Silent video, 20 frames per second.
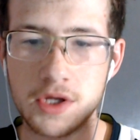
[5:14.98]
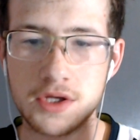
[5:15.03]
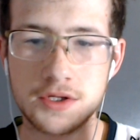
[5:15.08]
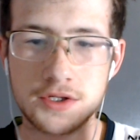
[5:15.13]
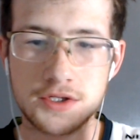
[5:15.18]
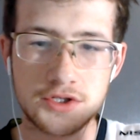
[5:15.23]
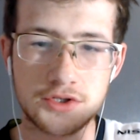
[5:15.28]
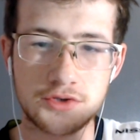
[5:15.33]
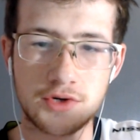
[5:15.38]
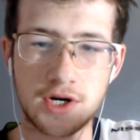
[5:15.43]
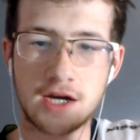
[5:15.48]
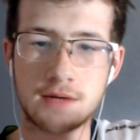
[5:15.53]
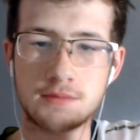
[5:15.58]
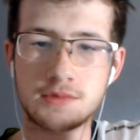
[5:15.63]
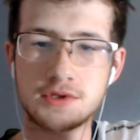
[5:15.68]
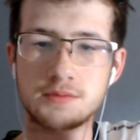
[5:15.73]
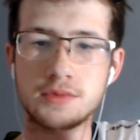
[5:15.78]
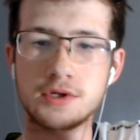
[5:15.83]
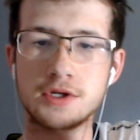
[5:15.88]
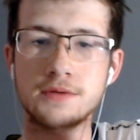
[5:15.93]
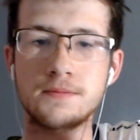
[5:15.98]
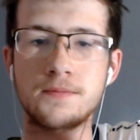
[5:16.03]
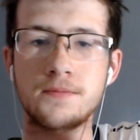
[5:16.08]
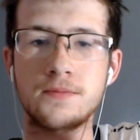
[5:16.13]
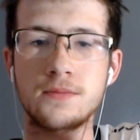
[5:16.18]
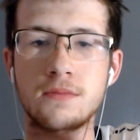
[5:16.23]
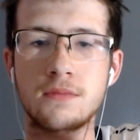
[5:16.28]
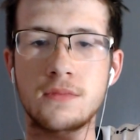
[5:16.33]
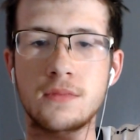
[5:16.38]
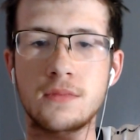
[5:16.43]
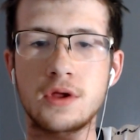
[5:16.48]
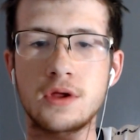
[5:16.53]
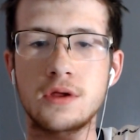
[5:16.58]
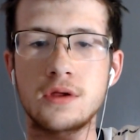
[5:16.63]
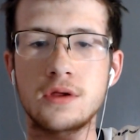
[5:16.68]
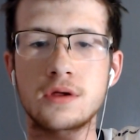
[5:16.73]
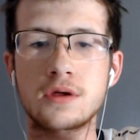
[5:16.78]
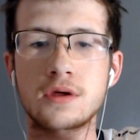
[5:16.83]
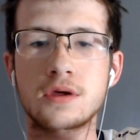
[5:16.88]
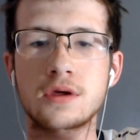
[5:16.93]
straps, but
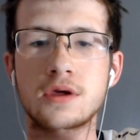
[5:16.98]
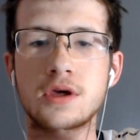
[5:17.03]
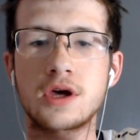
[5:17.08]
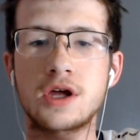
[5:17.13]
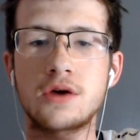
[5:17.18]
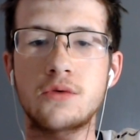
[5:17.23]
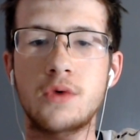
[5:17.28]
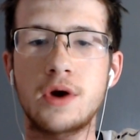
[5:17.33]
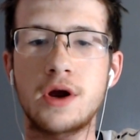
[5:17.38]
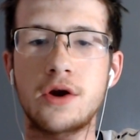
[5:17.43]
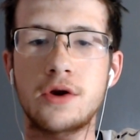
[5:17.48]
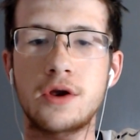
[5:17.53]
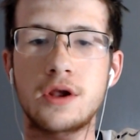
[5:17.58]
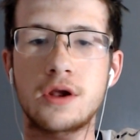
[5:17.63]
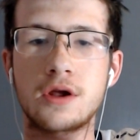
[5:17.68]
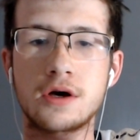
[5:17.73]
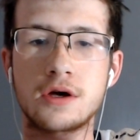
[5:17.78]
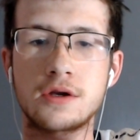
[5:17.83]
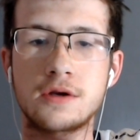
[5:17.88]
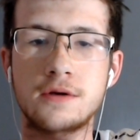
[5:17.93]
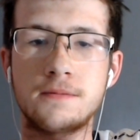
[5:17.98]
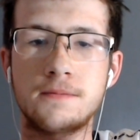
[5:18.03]
kind of wearing it on.